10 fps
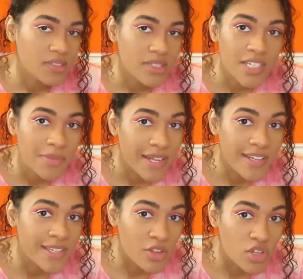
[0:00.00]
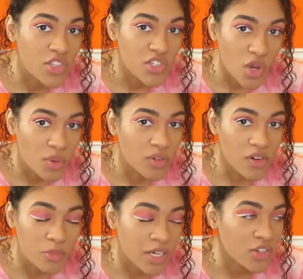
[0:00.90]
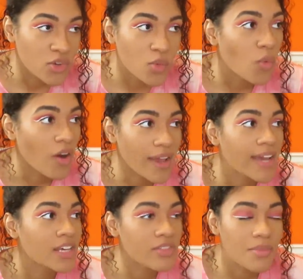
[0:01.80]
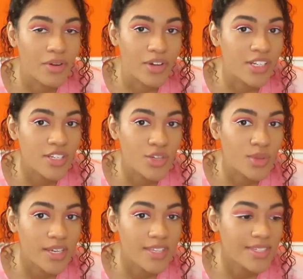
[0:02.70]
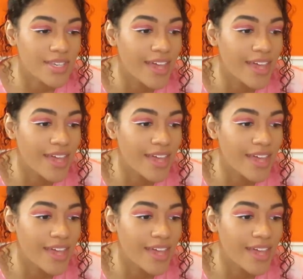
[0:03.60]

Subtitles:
Dancemania is literally so corrupt. I don't know why any of them agreed to do this.